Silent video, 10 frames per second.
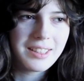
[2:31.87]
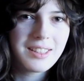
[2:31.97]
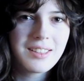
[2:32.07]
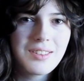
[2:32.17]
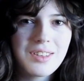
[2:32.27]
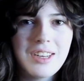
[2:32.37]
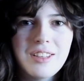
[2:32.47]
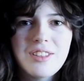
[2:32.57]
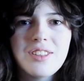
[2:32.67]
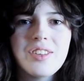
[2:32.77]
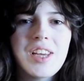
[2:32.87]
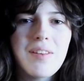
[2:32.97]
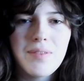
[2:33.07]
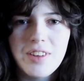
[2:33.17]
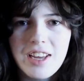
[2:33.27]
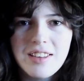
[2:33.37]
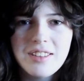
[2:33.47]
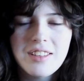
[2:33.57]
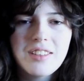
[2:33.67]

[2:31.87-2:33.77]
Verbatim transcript: It's it's sleeveless.